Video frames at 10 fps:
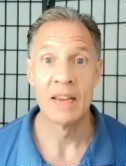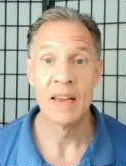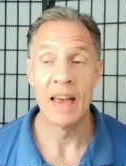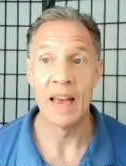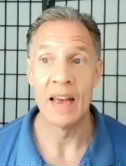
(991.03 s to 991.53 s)

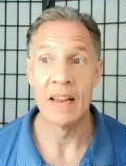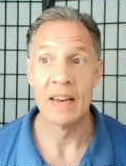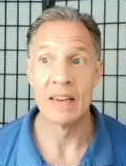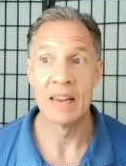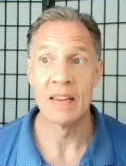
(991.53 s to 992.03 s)

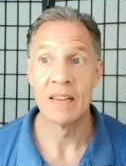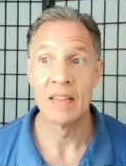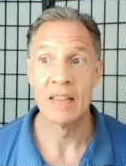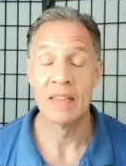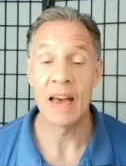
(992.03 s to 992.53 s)
And
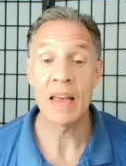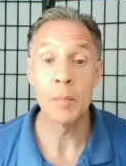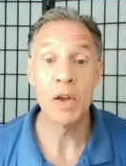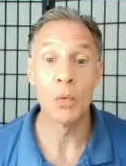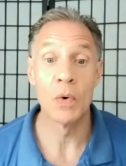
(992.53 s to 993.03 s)
that can
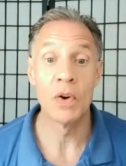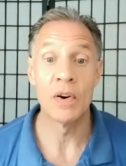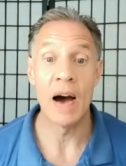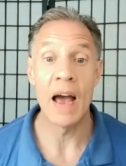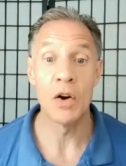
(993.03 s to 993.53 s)
be a
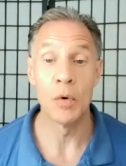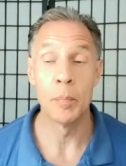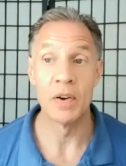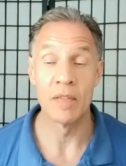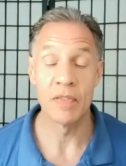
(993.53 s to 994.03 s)
real eye
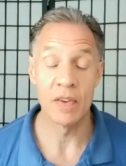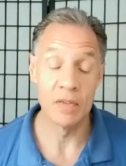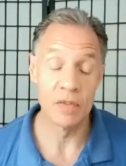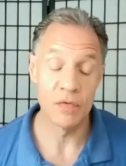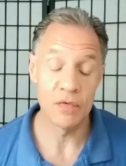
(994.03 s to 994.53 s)
opener,
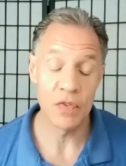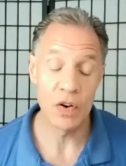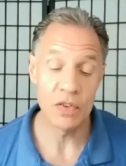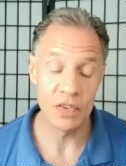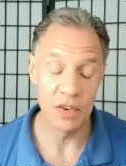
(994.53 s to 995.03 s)
because
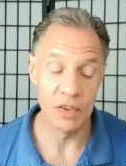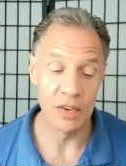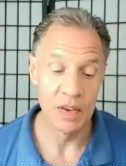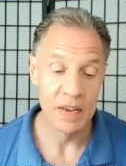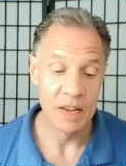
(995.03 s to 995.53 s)
first, a
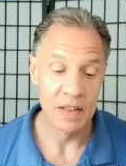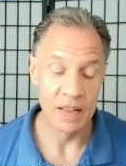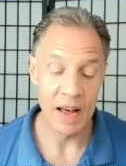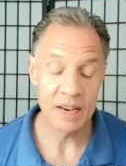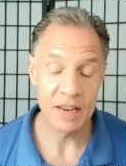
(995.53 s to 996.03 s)

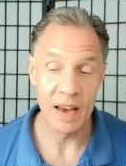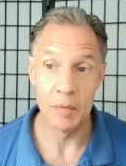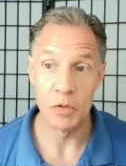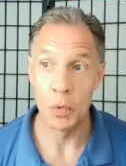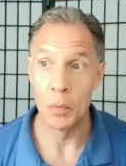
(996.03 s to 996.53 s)
lot of
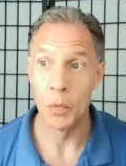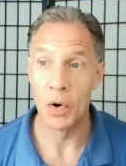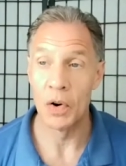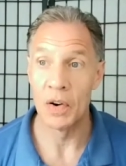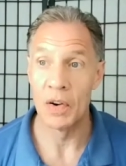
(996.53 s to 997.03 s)
times when
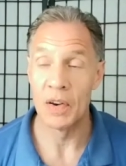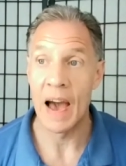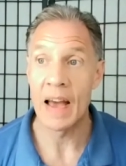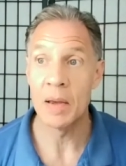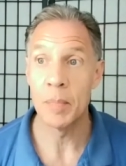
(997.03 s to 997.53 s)
we're
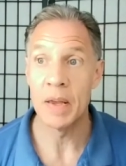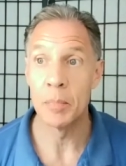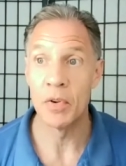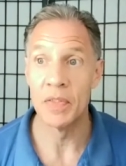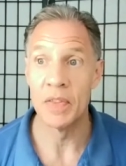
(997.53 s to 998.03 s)
guiding
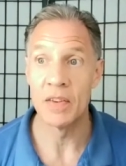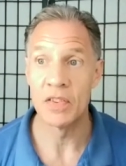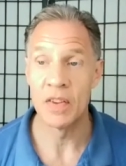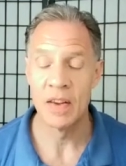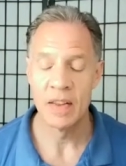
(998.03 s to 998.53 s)
people in
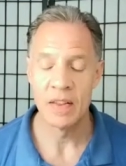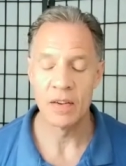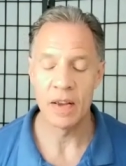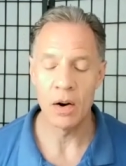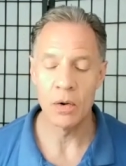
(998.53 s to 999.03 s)
this, they're
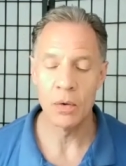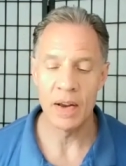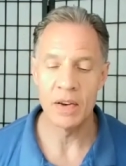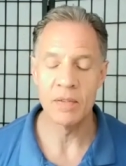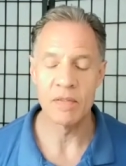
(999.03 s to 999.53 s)
like, oh,
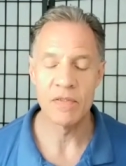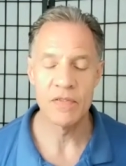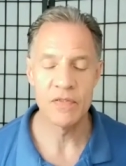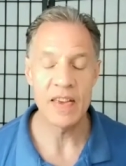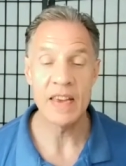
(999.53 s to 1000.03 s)
I don't
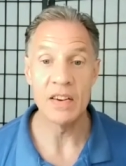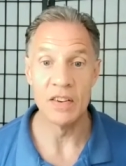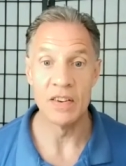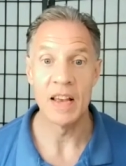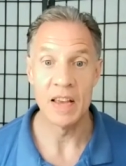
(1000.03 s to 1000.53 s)

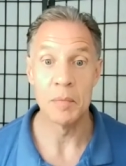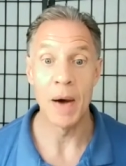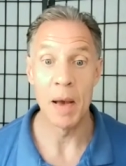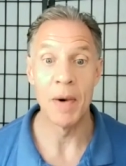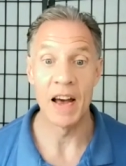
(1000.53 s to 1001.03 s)
feel in
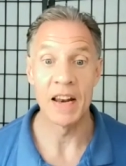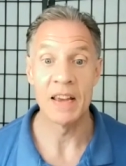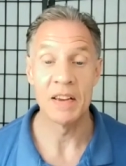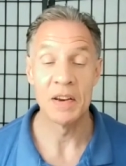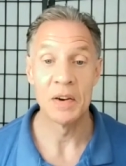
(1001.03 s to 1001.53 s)
my body,
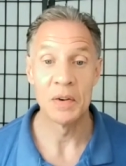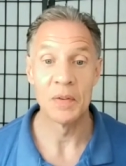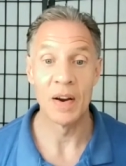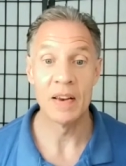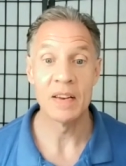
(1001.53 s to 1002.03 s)

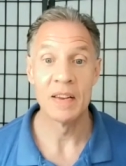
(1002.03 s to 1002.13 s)
right?